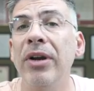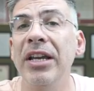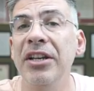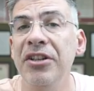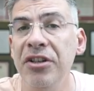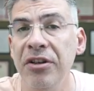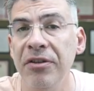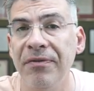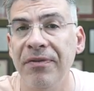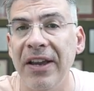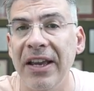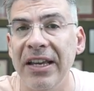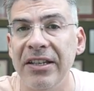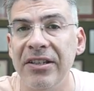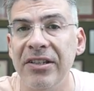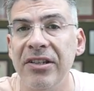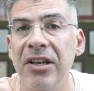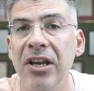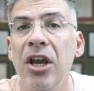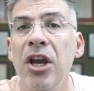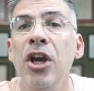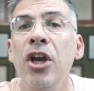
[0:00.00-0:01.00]
interface
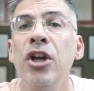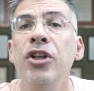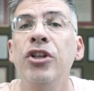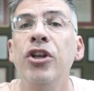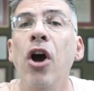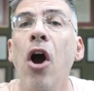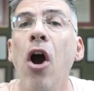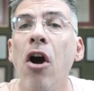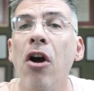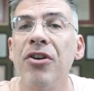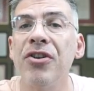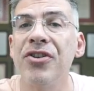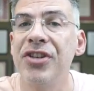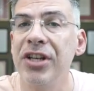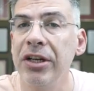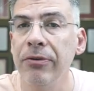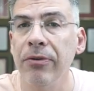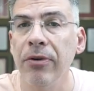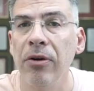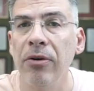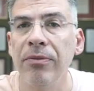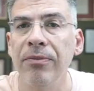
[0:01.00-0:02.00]
to R
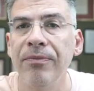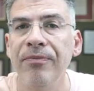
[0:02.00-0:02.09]
zero,